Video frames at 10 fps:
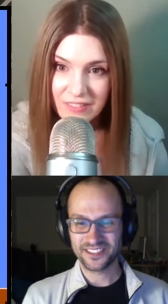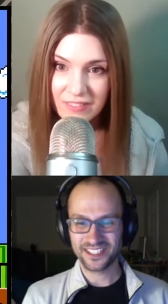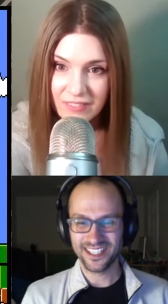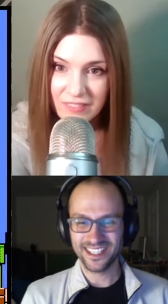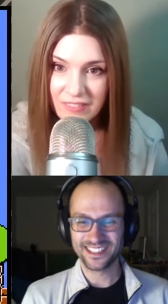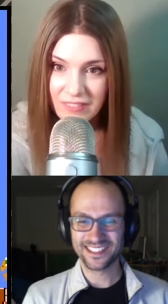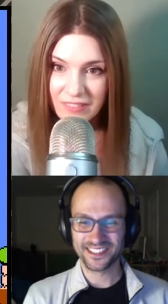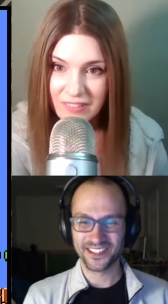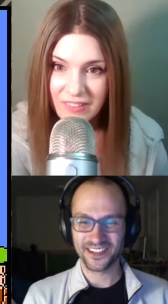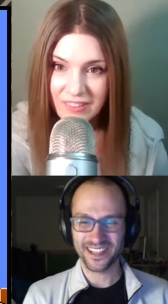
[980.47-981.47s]
Speaker 1: I'm
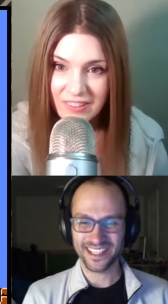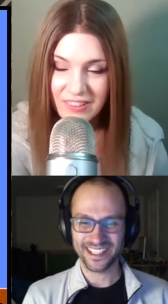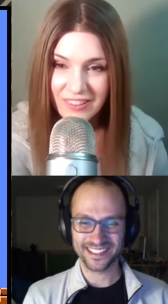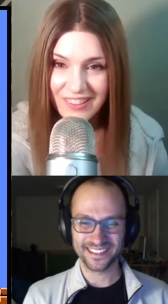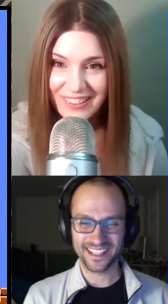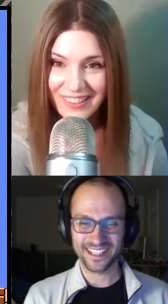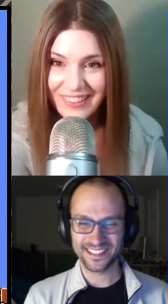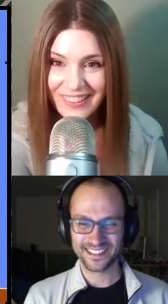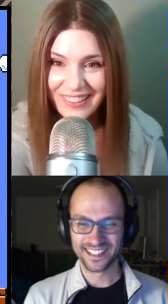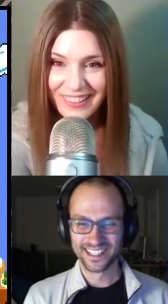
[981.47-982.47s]
just dorking
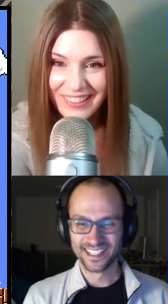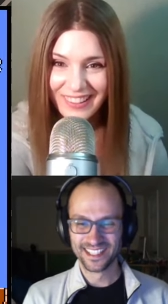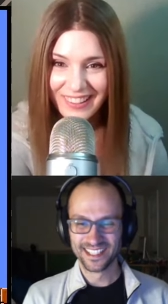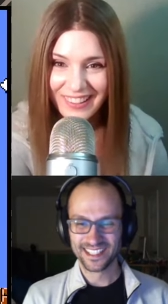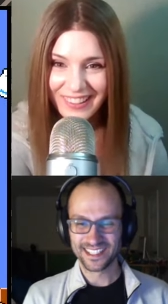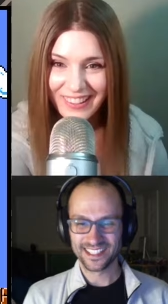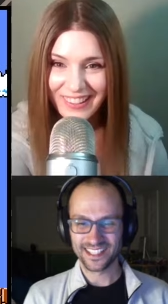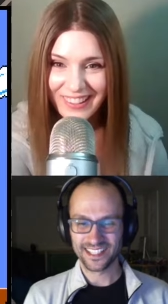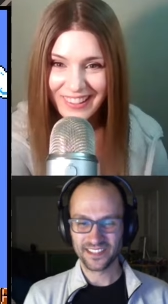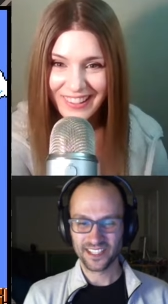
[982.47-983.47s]
around.
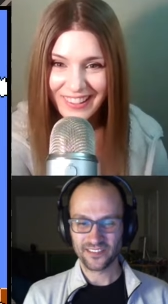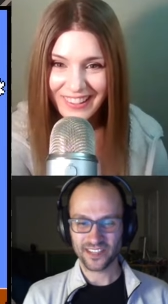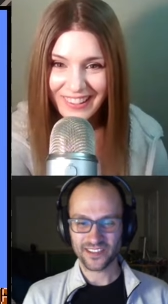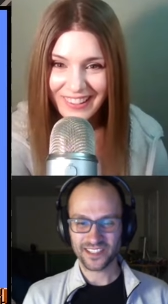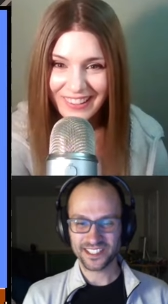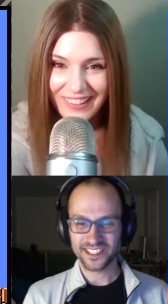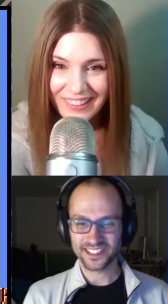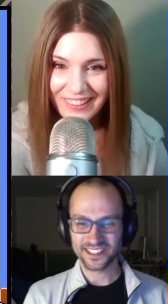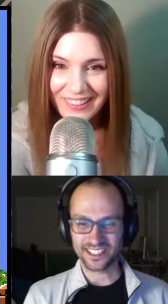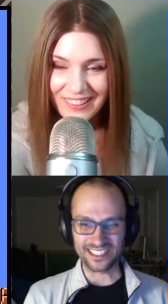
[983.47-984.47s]
Uh, my question
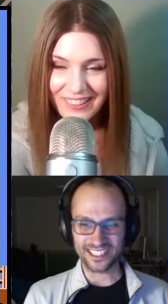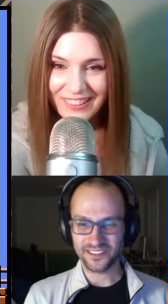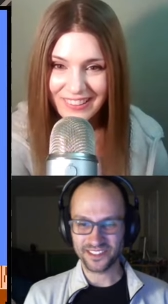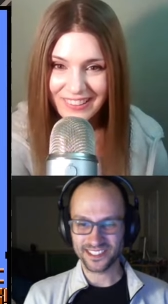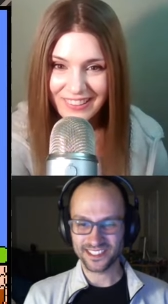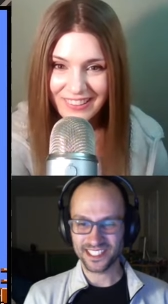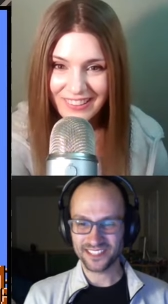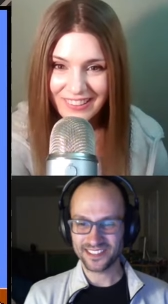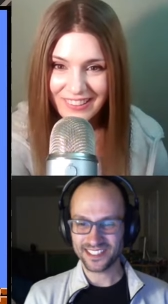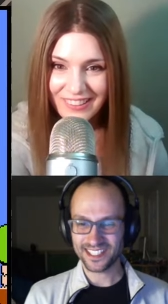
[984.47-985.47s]
is like, should I be using
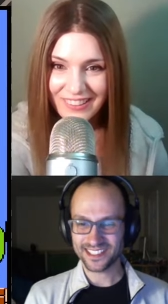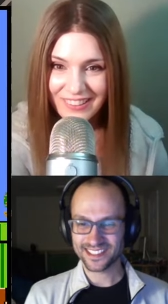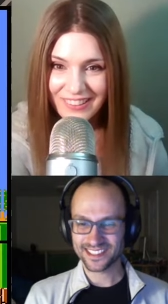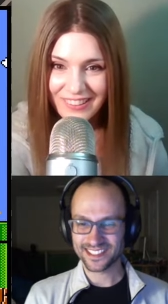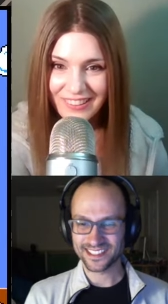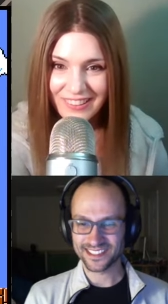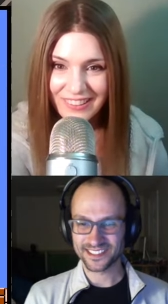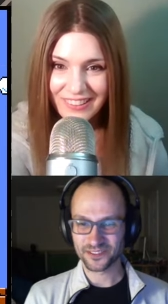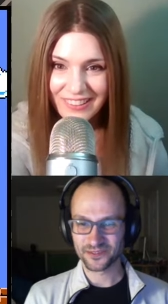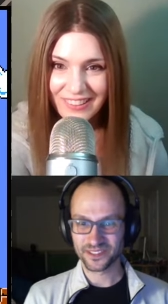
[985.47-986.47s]
save states? Because
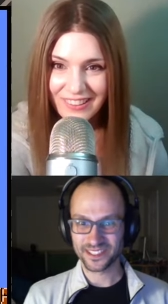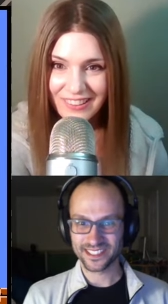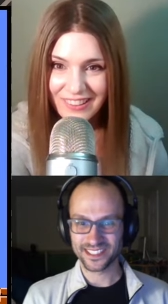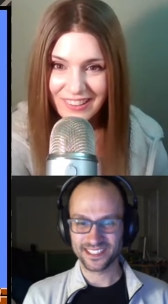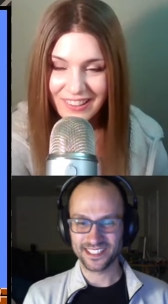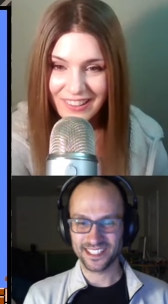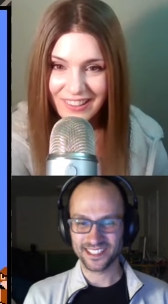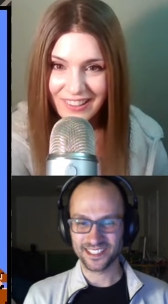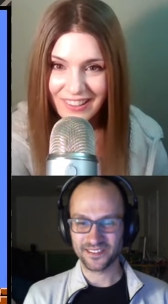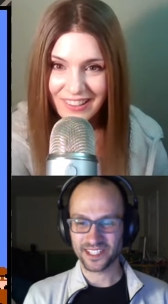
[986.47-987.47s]
there's a really good
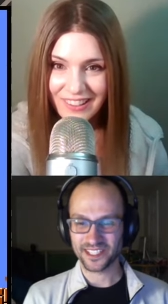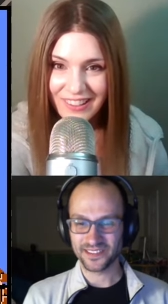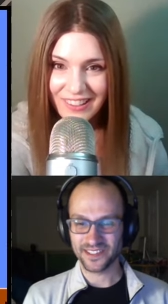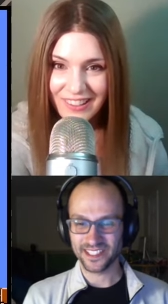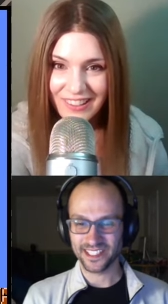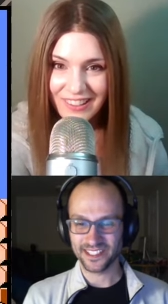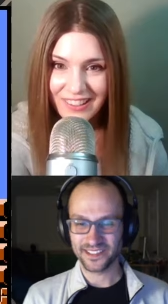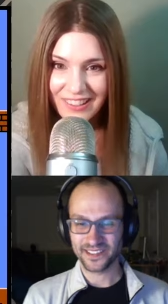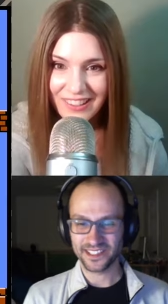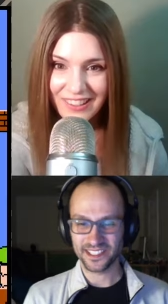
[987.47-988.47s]
chance I'm not gonna win, and I
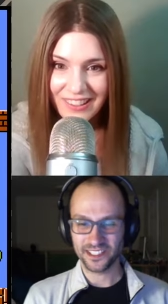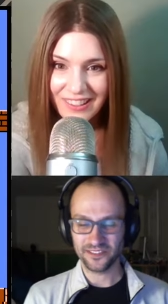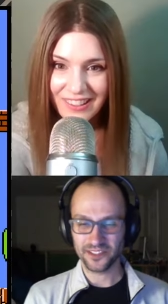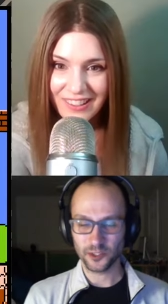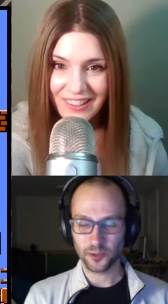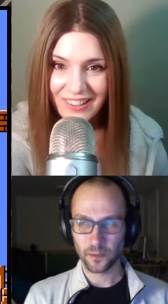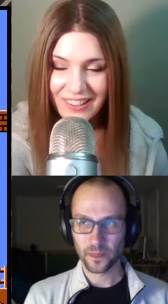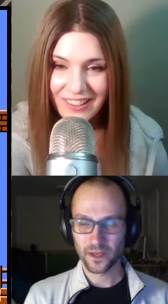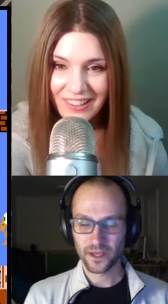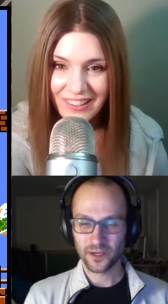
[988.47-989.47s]
don't want to leave you.
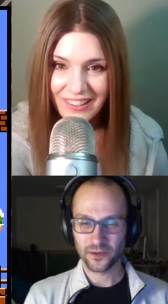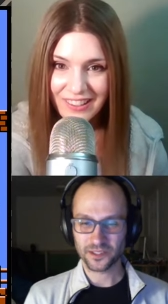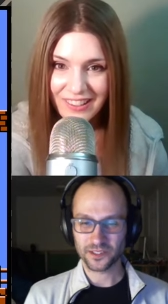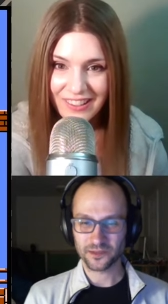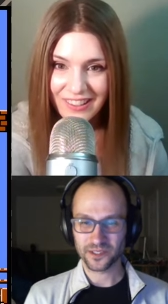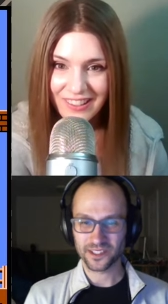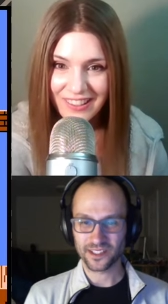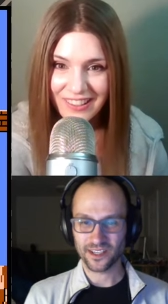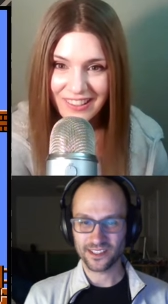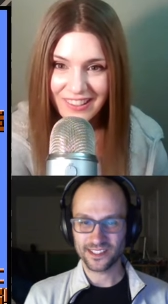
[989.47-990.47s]
What's the
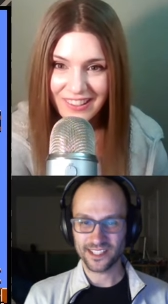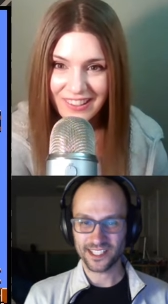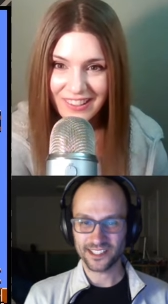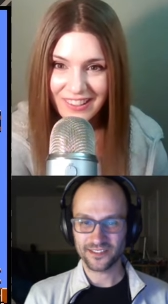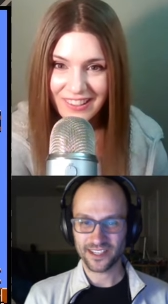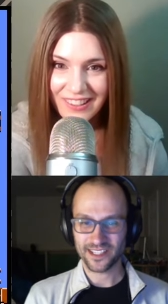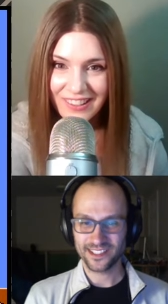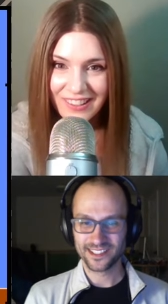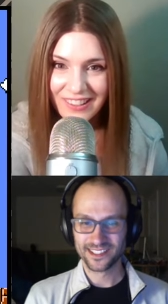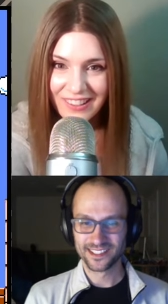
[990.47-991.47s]
word?
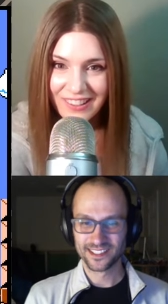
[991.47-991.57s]
Unsatisfied.